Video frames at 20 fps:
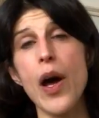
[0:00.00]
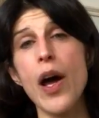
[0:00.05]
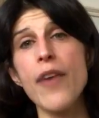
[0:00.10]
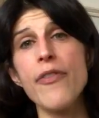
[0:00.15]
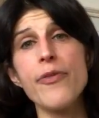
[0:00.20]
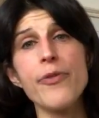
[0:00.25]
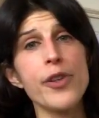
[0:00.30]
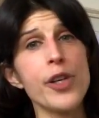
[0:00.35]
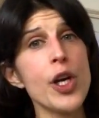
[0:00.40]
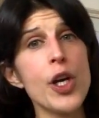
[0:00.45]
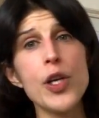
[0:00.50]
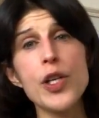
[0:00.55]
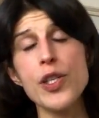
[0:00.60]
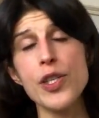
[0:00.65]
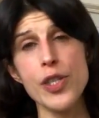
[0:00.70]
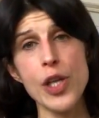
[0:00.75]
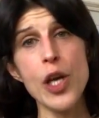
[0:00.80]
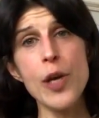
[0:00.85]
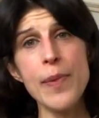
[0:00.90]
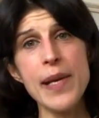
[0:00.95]
I've cooked
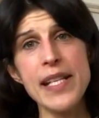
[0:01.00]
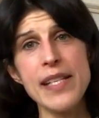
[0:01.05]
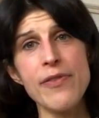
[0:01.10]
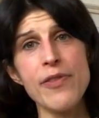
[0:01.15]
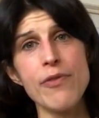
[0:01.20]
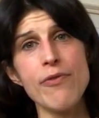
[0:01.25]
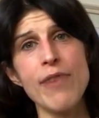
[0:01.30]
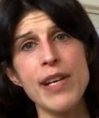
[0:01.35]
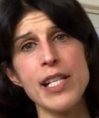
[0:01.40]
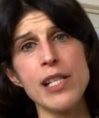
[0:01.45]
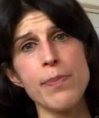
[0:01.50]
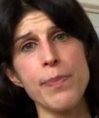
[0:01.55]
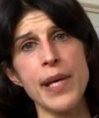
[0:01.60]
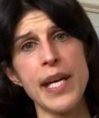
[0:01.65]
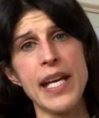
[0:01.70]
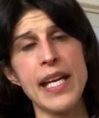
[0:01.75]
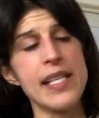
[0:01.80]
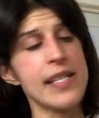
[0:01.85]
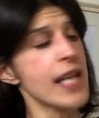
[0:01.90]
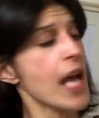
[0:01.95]
so many different
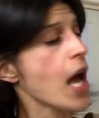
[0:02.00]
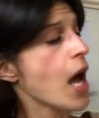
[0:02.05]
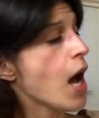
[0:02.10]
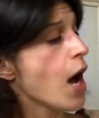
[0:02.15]
recipes